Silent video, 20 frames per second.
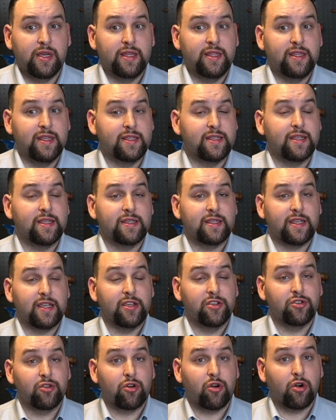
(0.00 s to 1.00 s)
This is
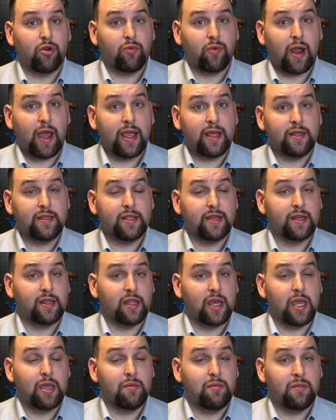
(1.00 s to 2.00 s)
his or her right to
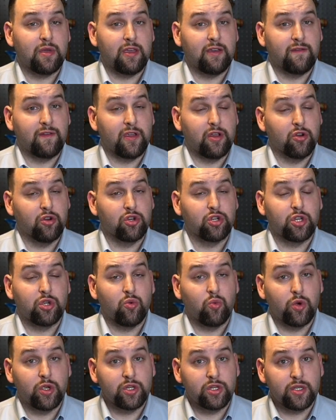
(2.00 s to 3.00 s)
claim if he or she
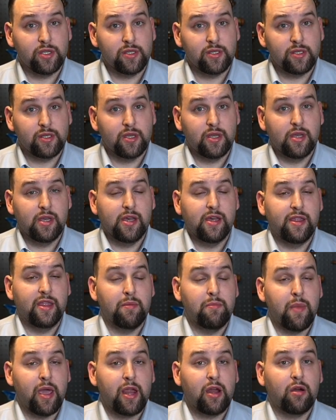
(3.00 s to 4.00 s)
wishes. The
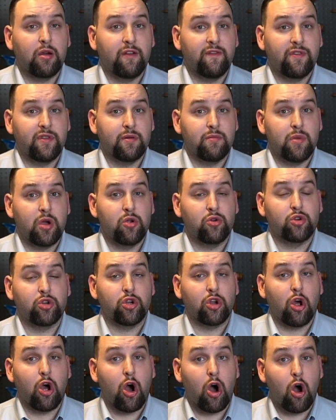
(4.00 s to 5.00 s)
maker of the
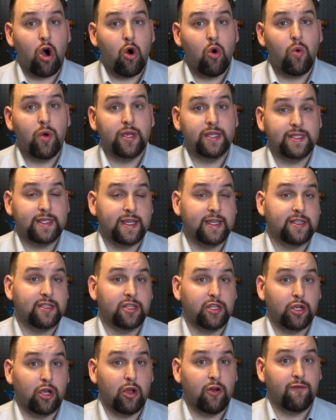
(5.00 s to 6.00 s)
motion always gets
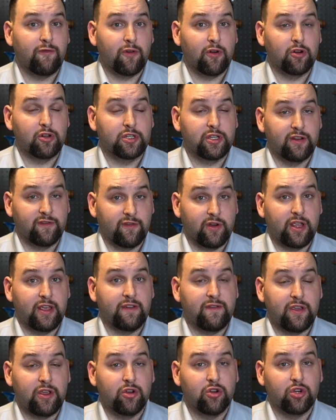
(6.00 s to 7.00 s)
to go first
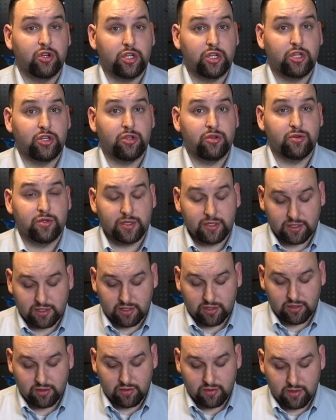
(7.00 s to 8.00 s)
if he or she chooses
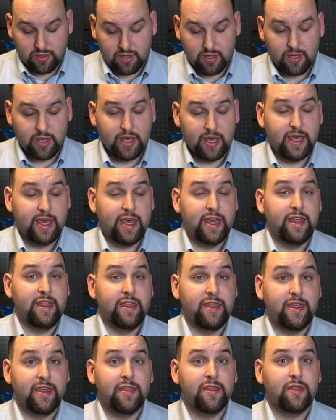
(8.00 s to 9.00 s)
to.
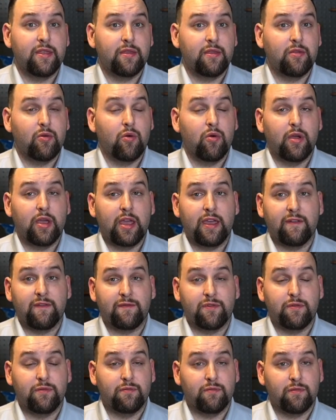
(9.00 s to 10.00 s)
Then, if
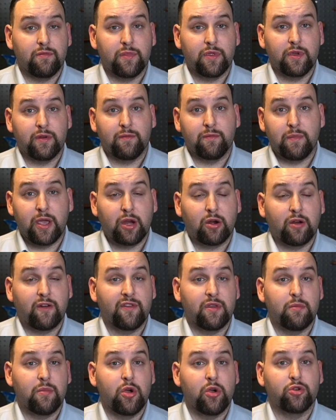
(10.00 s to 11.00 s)
the maker of
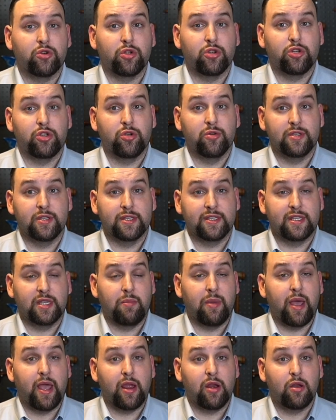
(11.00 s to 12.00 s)
the motion chooses
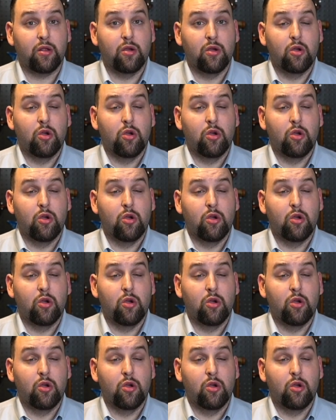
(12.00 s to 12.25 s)
debate